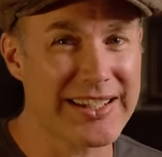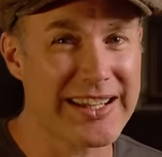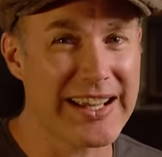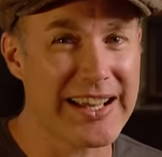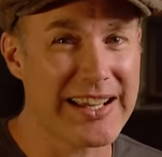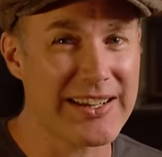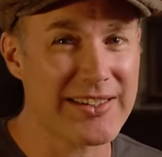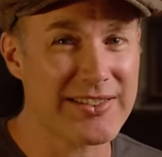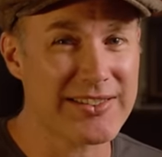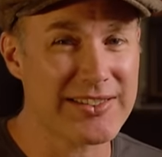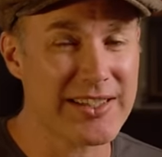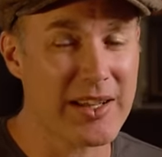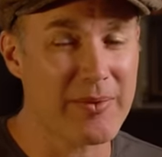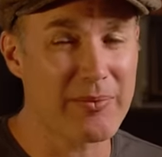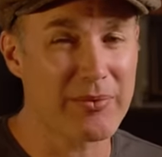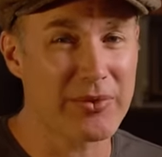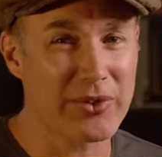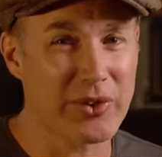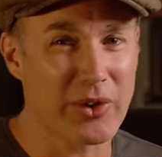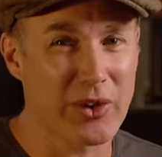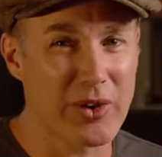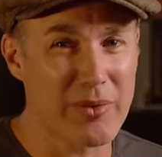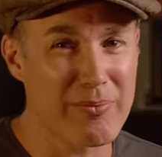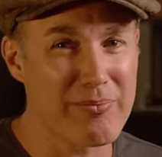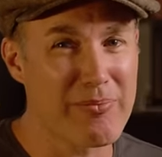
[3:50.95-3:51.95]
get some
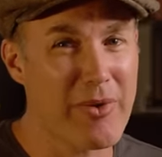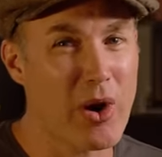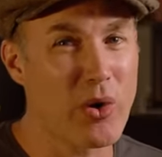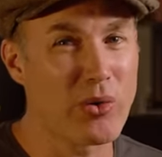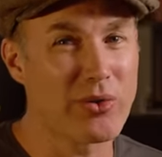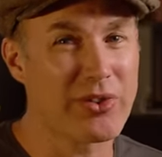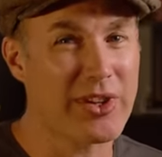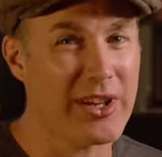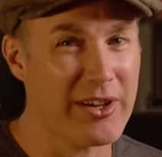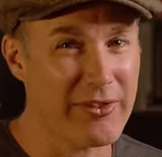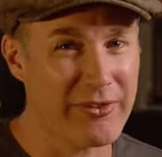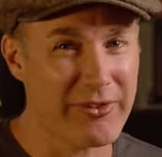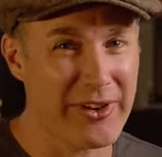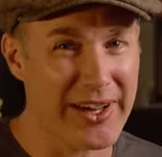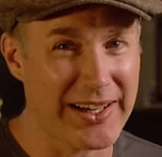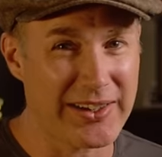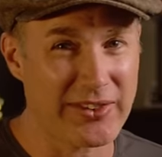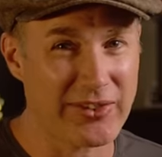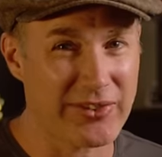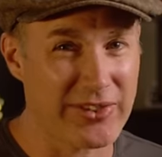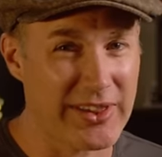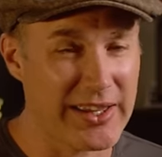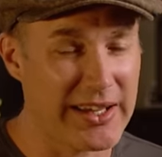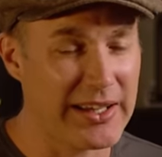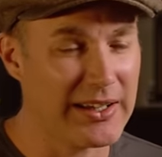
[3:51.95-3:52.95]
sort of
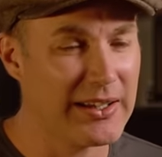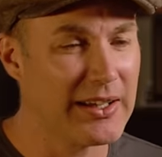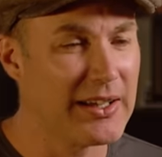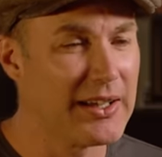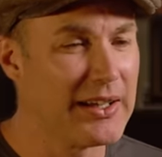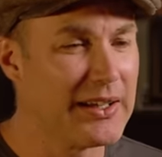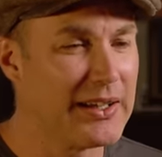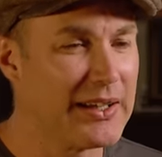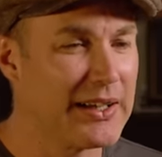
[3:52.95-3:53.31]
multi-effects thing.